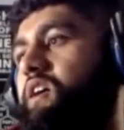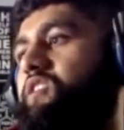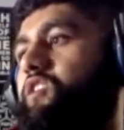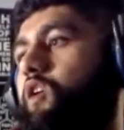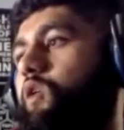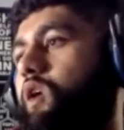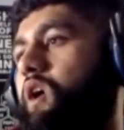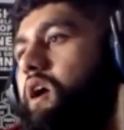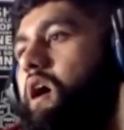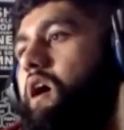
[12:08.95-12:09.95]
So
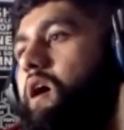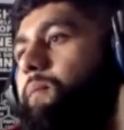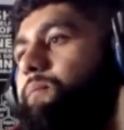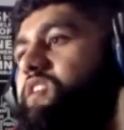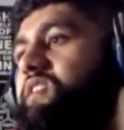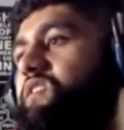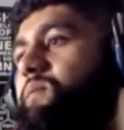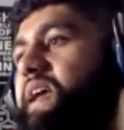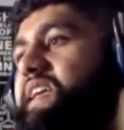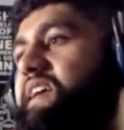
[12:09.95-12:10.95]
since
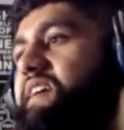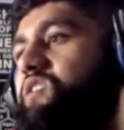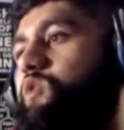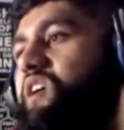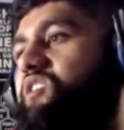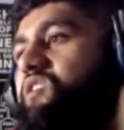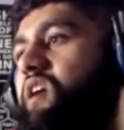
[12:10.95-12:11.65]
making its U.S.